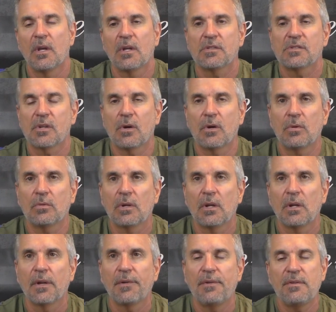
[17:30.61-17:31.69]
So
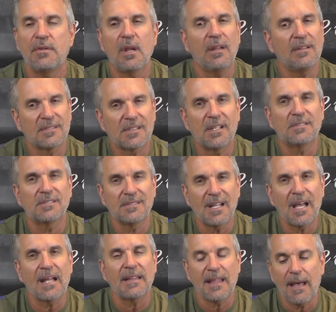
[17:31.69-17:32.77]
it's
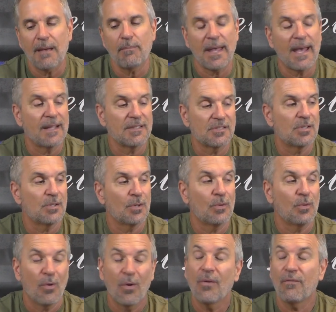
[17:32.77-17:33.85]
not that bad. So
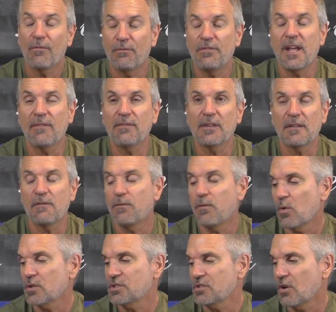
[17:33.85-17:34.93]
definitely
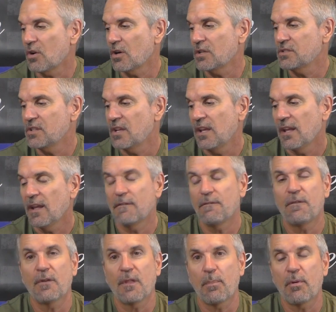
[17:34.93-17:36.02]
4 stars. And
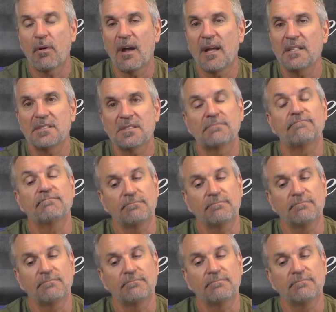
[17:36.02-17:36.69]
for the price,